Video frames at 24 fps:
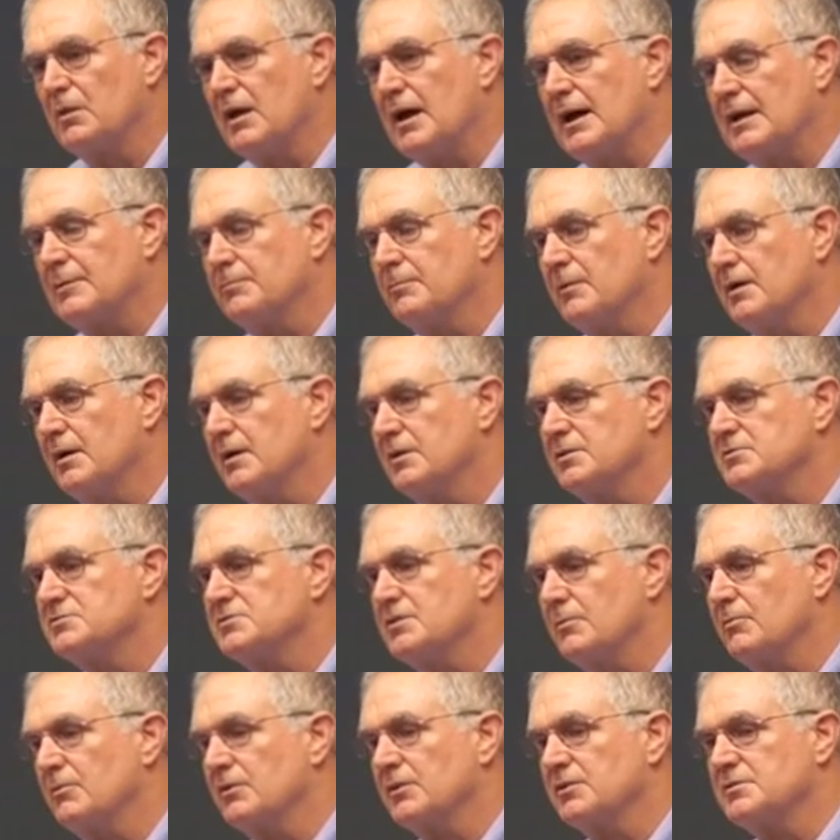black bears,
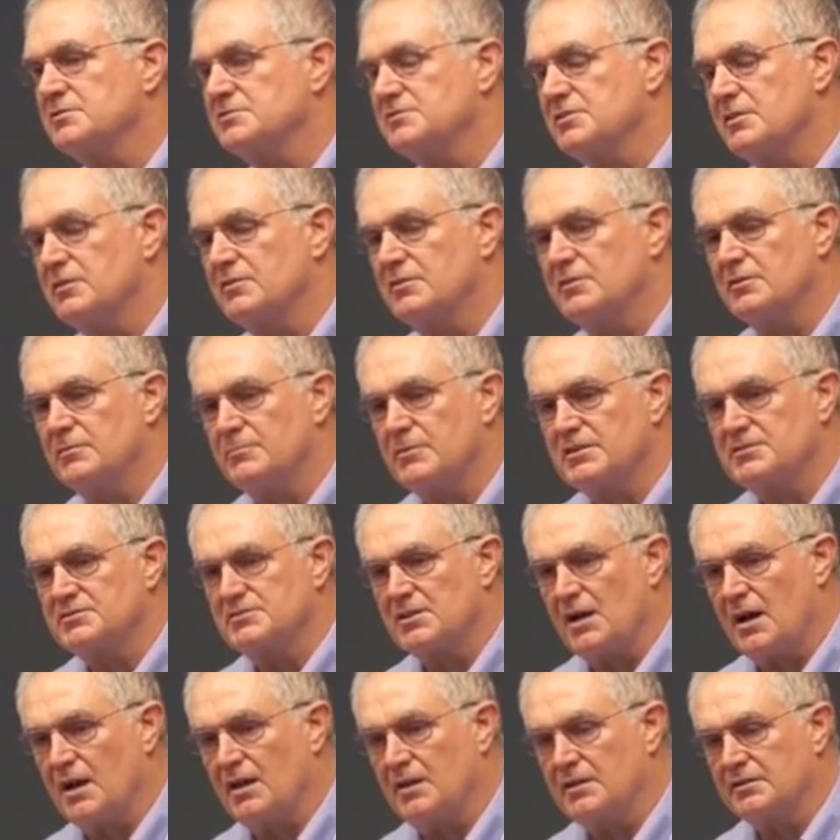they were considered to be
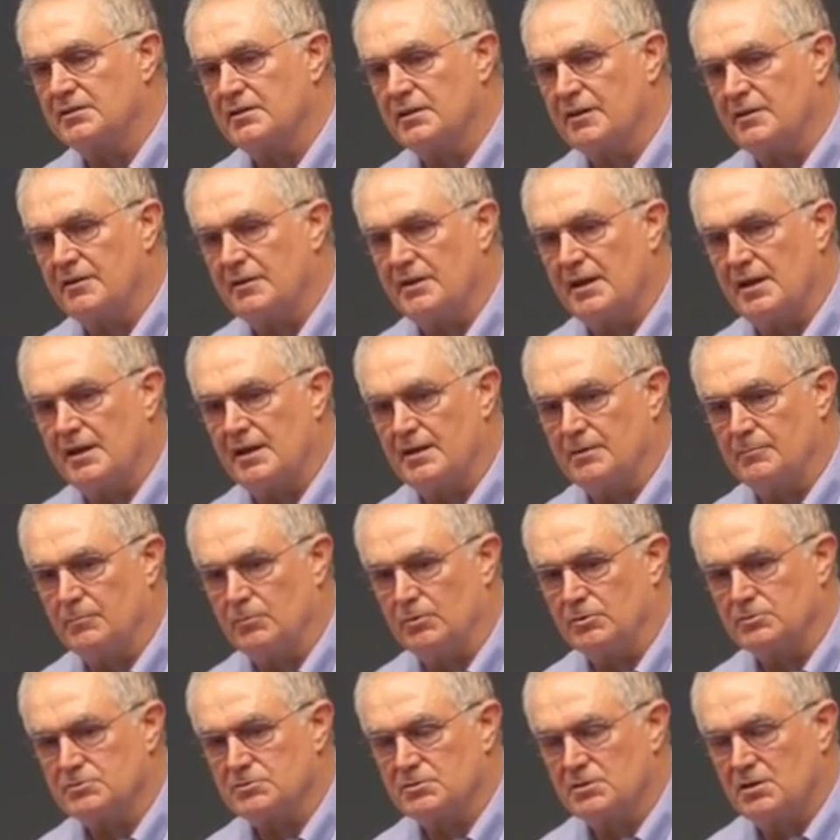solitary
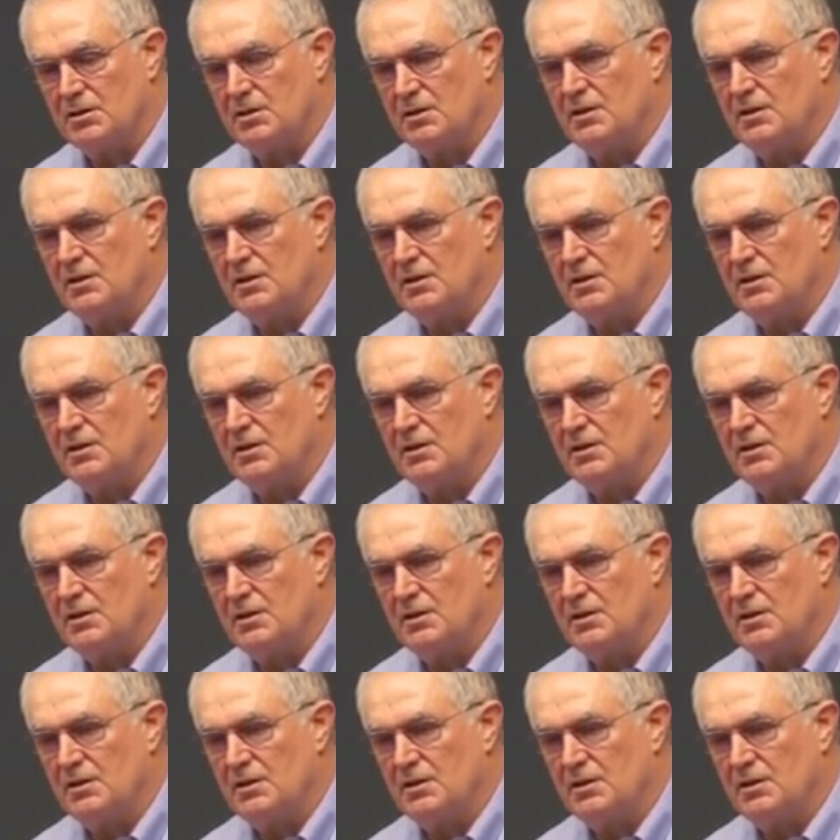animals.